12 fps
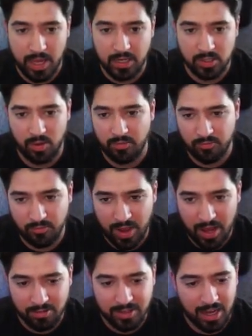So I've
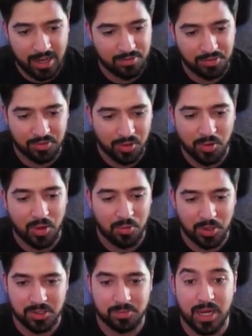found kind of a flow that
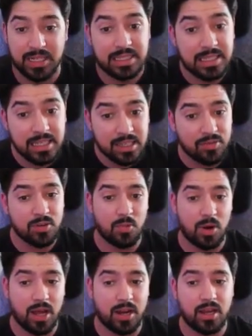works best, even
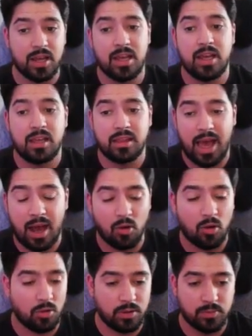when the
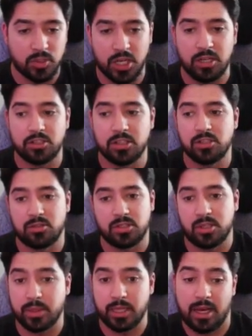algorithm changes or
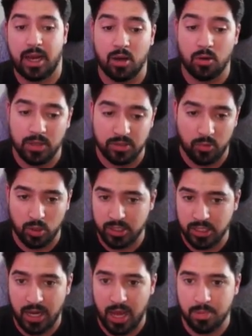something like iOS 14
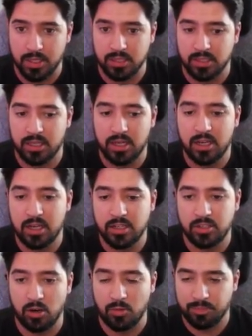happens.
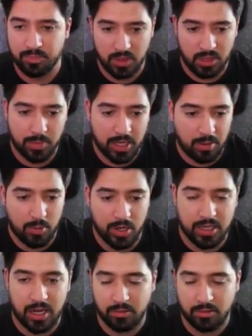So let me kind of break it down.